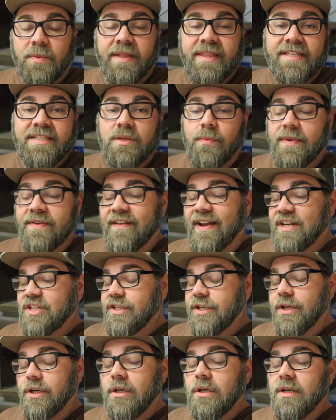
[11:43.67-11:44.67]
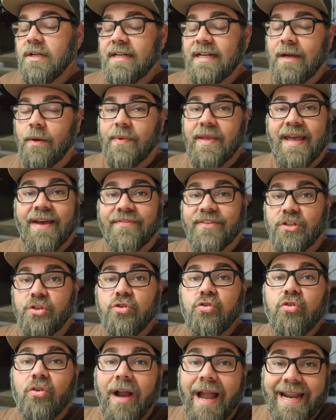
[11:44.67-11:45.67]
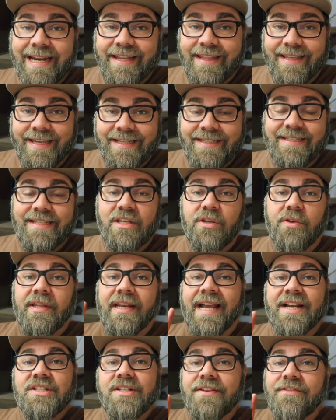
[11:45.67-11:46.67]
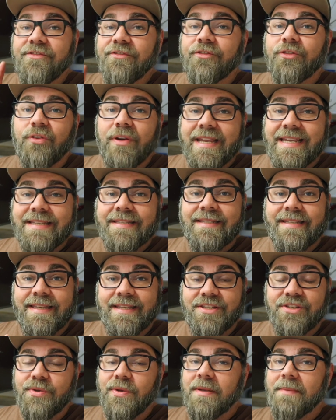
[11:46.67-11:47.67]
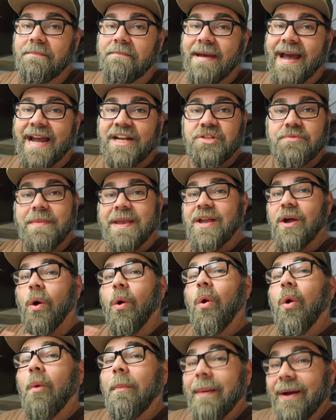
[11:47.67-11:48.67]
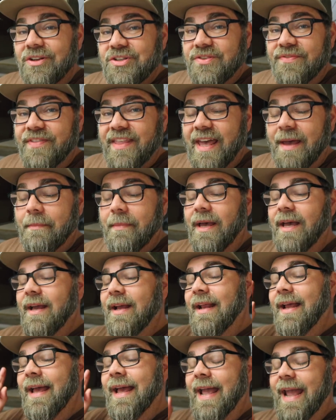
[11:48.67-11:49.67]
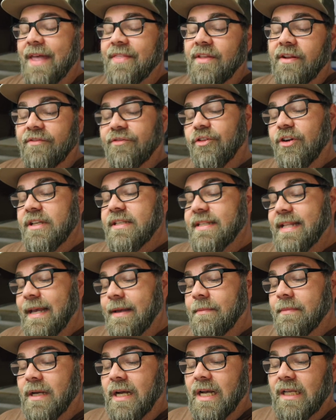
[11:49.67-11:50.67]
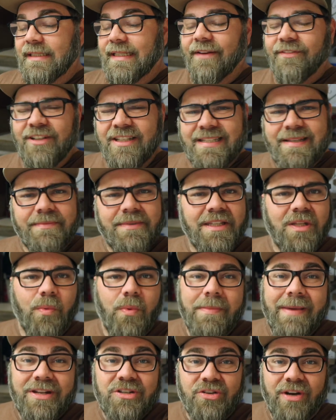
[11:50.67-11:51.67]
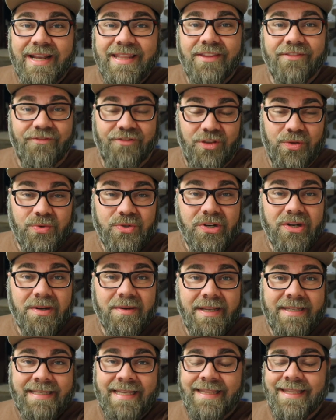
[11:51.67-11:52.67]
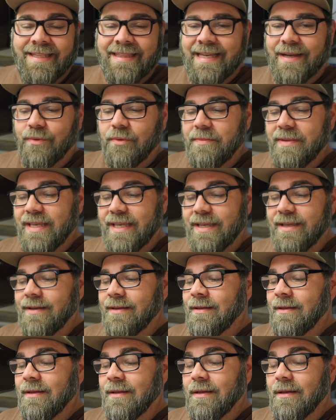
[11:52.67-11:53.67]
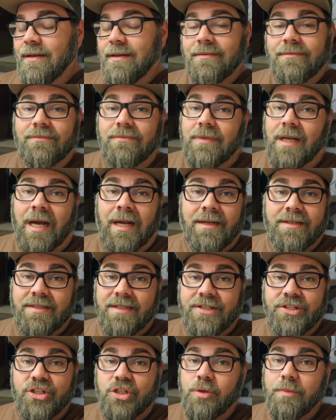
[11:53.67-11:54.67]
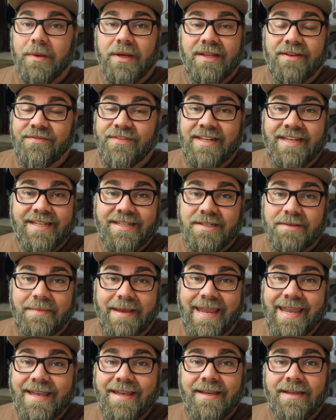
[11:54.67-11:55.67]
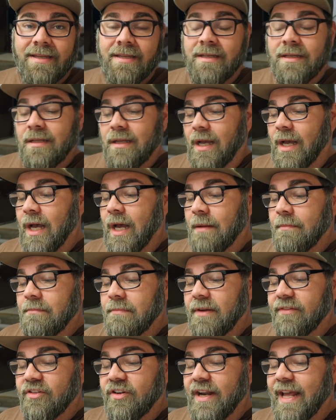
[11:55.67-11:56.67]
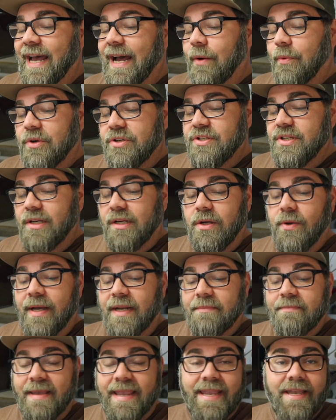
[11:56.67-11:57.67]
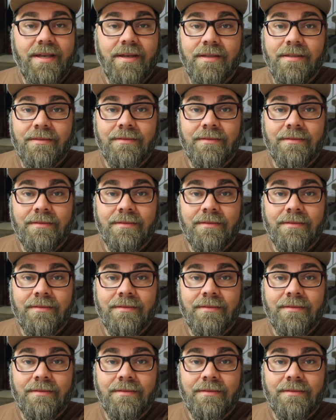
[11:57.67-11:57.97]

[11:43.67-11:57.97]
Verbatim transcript: the things that we've actually heard, now we haven't tried this, is that you can actually freeze these. You can batch make a whole bunch of them and then freeze them. Uh, definitely something that we might try in the future because I think that would be honestly just super convenient to make. Um, but for now, we're just gonna go ahead and make